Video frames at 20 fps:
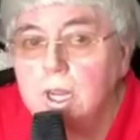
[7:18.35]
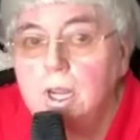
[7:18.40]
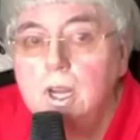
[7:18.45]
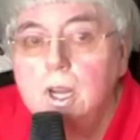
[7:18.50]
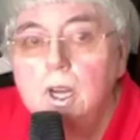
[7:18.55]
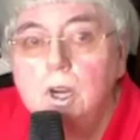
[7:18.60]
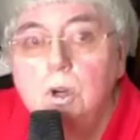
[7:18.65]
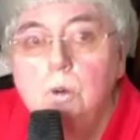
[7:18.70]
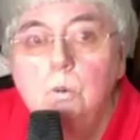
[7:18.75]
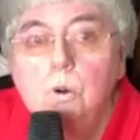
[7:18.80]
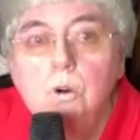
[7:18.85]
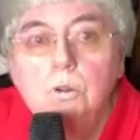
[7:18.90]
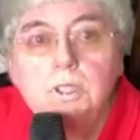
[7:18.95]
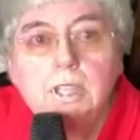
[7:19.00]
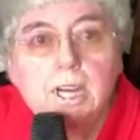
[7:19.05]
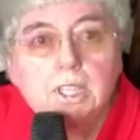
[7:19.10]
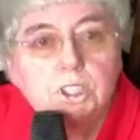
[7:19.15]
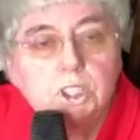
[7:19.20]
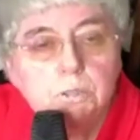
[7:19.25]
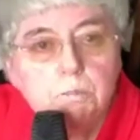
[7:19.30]
who won't
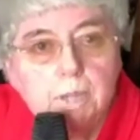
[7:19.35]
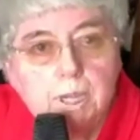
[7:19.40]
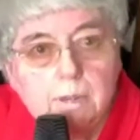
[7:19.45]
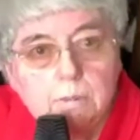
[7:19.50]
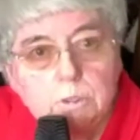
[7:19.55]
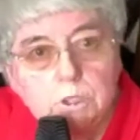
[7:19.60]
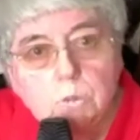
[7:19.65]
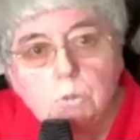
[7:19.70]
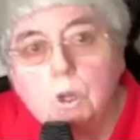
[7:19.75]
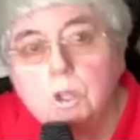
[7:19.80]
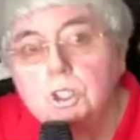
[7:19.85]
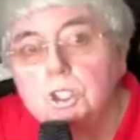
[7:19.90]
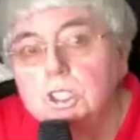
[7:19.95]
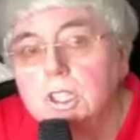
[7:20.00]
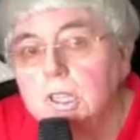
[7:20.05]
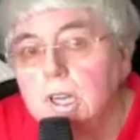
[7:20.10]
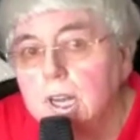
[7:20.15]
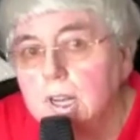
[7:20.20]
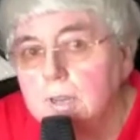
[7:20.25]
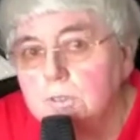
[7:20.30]
actually be able to watch the
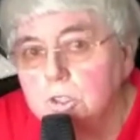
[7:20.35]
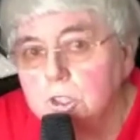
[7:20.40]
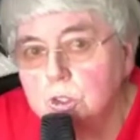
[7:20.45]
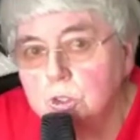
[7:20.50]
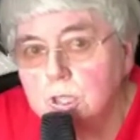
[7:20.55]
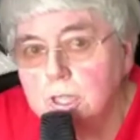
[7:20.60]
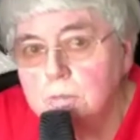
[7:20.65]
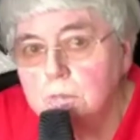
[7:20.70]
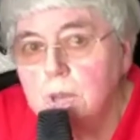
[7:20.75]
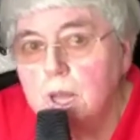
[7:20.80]
live stream,